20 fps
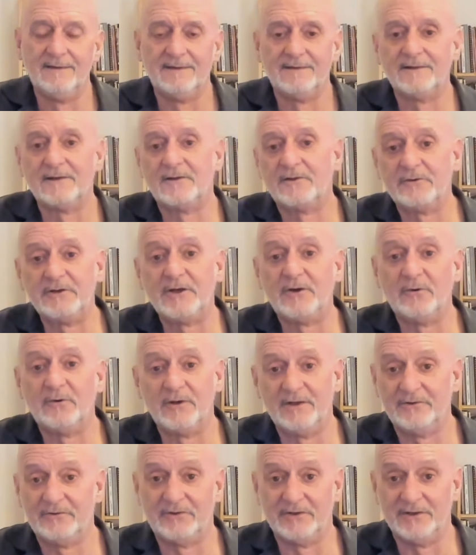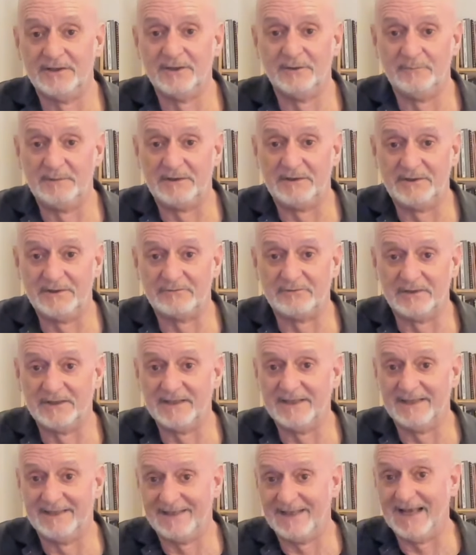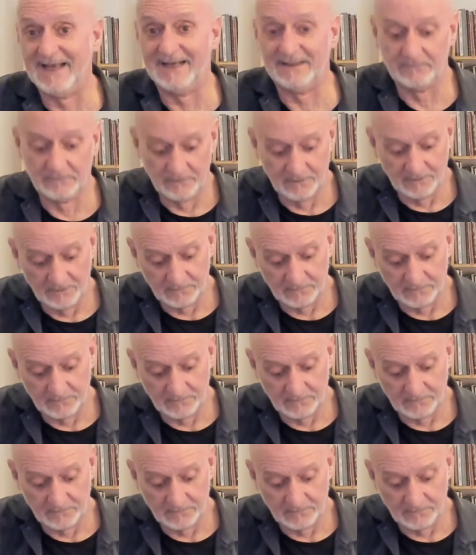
The 3 chord is a little bit different in that